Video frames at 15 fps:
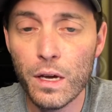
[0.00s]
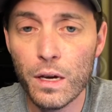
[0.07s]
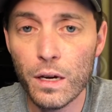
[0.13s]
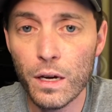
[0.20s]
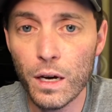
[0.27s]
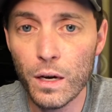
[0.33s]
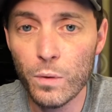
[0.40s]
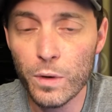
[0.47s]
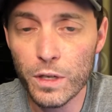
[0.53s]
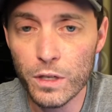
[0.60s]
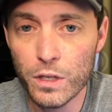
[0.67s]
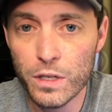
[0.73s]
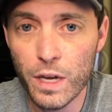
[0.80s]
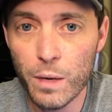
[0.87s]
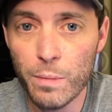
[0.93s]
Uh, we can
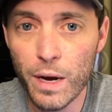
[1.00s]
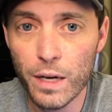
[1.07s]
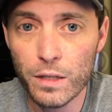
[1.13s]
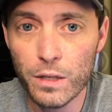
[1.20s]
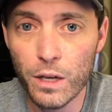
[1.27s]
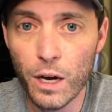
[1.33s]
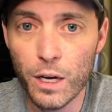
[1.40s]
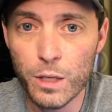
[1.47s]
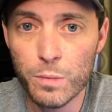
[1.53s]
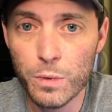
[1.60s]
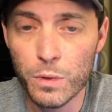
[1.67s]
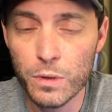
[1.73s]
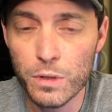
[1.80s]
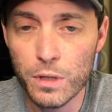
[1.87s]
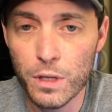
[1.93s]
just head back to the
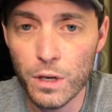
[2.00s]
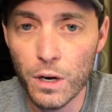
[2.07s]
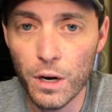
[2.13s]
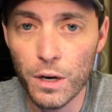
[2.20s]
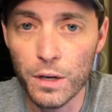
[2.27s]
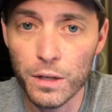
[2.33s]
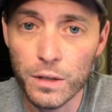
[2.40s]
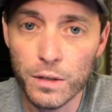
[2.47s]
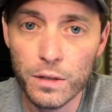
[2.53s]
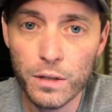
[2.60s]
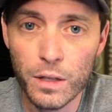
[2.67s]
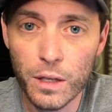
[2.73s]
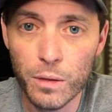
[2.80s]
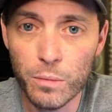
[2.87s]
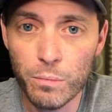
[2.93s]
hospital's ER and
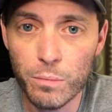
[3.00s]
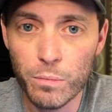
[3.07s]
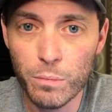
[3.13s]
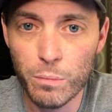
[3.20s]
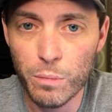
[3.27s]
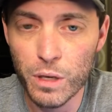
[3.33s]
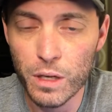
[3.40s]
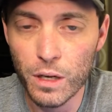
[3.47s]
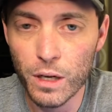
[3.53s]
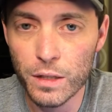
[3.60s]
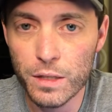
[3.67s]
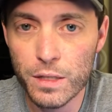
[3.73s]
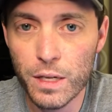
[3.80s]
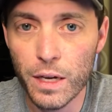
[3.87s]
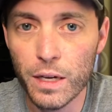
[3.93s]
be
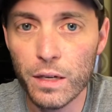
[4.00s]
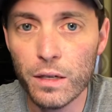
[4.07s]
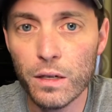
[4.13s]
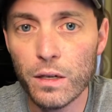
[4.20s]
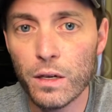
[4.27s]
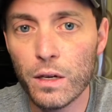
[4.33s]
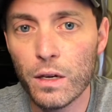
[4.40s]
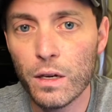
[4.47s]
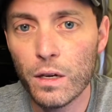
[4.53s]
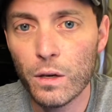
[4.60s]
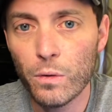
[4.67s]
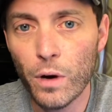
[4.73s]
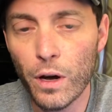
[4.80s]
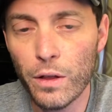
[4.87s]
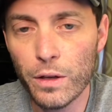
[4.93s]
on site
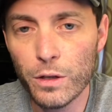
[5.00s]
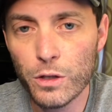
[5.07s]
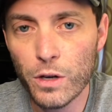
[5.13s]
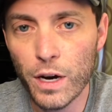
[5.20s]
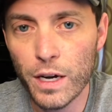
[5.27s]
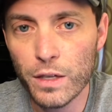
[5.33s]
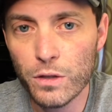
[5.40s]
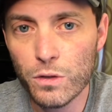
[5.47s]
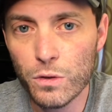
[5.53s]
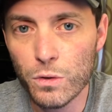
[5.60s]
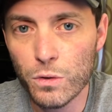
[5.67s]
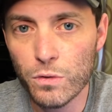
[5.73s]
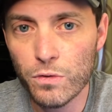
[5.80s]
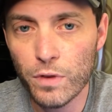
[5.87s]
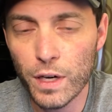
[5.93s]
rather than trying
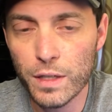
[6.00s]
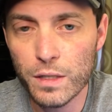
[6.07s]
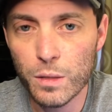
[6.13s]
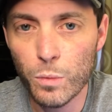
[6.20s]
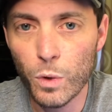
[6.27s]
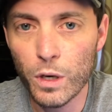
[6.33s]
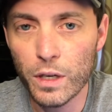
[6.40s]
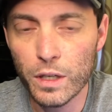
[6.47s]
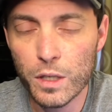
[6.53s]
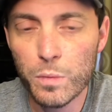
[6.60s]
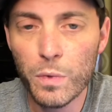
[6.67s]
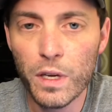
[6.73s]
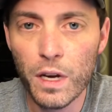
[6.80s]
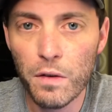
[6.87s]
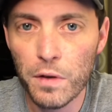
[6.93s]
to find someone and
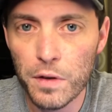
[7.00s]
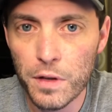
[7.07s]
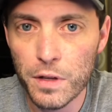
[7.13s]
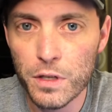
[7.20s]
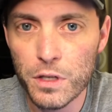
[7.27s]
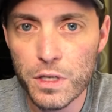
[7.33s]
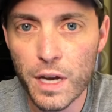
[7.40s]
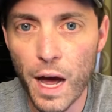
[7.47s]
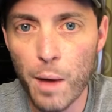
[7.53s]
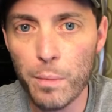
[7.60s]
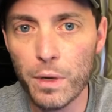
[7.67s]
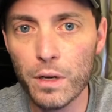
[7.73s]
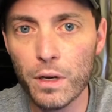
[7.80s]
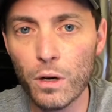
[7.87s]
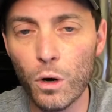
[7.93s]
explain everything that just
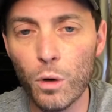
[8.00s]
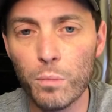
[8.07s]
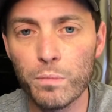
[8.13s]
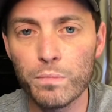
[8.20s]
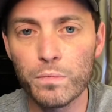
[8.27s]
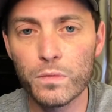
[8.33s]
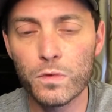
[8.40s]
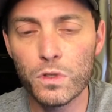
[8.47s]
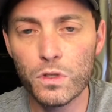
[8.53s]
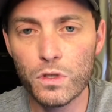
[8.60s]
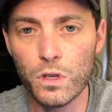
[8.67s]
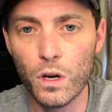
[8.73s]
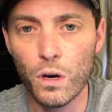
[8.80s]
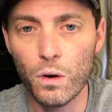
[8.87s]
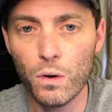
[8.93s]
happened at home.
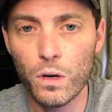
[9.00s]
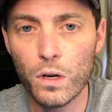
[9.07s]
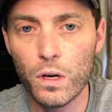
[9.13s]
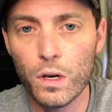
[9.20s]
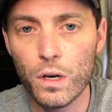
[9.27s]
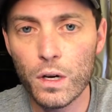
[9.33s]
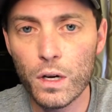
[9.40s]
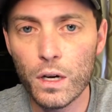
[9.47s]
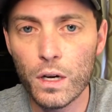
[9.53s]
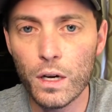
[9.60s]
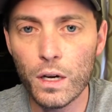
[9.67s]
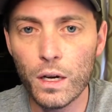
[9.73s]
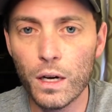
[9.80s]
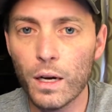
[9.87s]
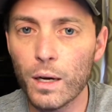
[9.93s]
So
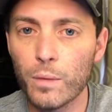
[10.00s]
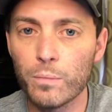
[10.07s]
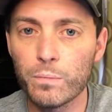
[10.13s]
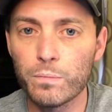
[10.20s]
um,